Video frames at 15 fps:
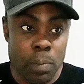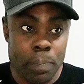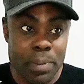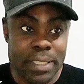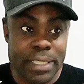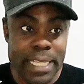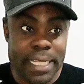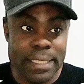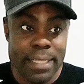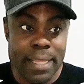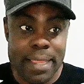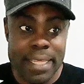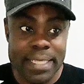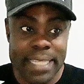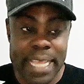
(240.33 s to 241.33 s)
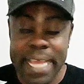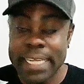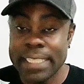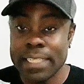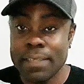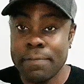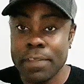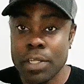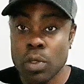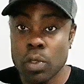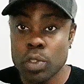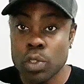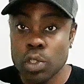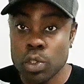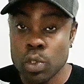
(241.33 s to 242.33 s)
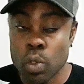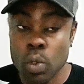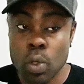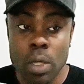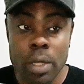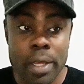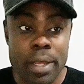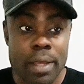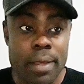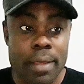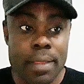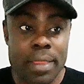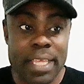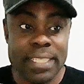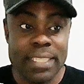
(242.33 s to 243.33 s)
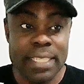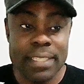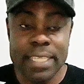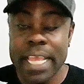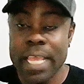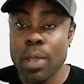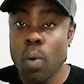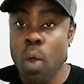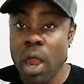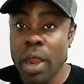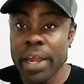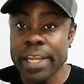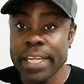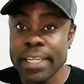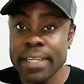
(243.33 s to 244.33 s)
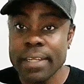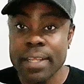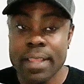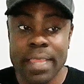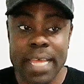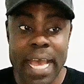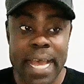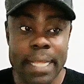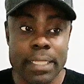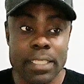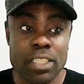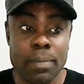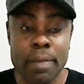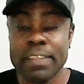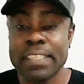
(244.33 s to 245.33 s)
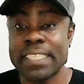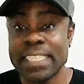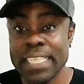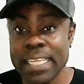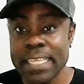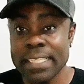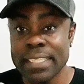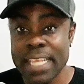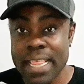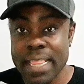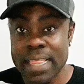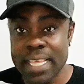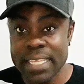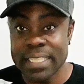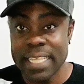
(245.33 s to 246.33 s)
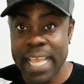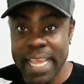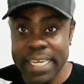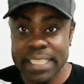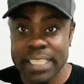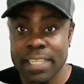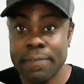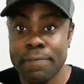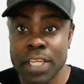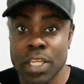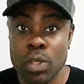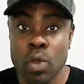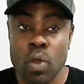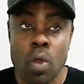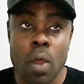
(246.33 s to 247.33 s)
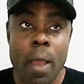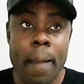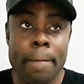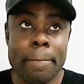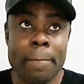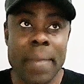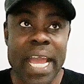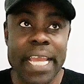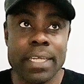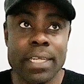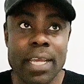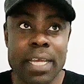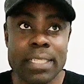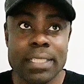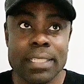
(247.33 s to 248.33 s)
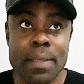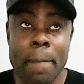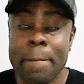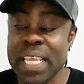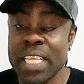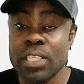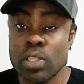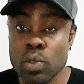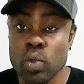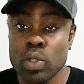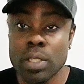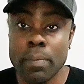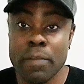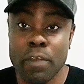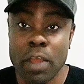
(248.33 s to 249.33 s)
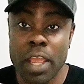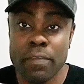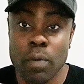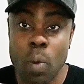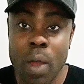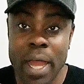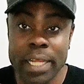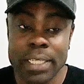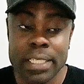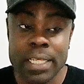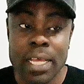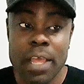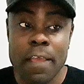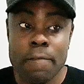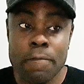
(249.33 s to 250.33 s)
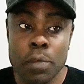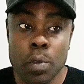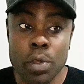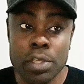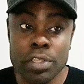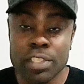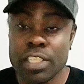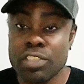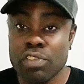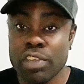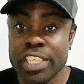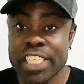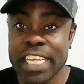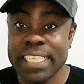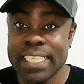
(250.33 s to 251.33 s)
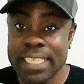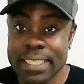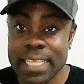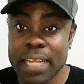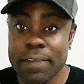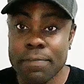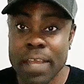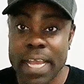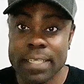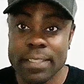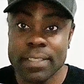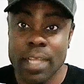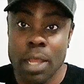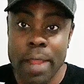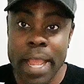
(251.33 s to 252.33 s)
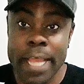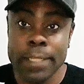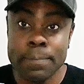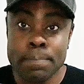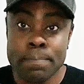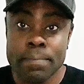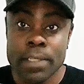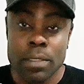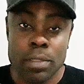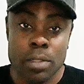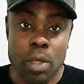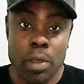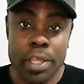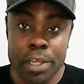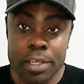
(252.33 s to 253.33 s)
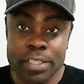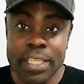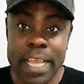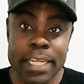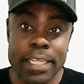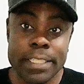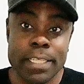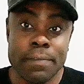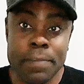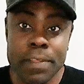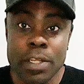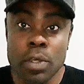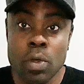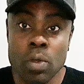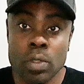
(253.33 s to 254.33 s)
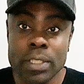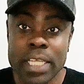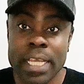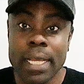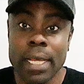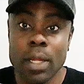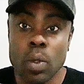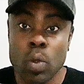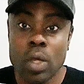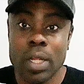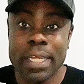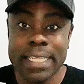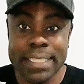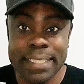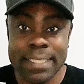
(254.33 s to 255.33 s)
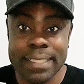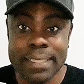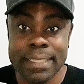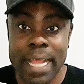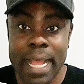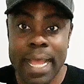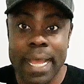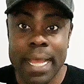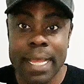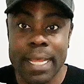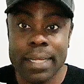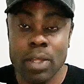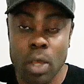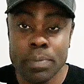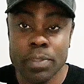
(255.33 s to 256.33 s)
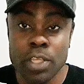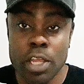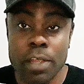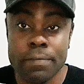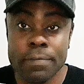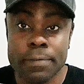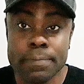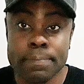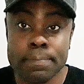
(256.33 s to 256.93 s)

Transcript: to present this edited video to you, this is a warning that some of the scenes in this edited video might not be suitable for everyone. Viewers' discretion is advised, alright? Now, here's the edited video. Take a look, listen, and observe.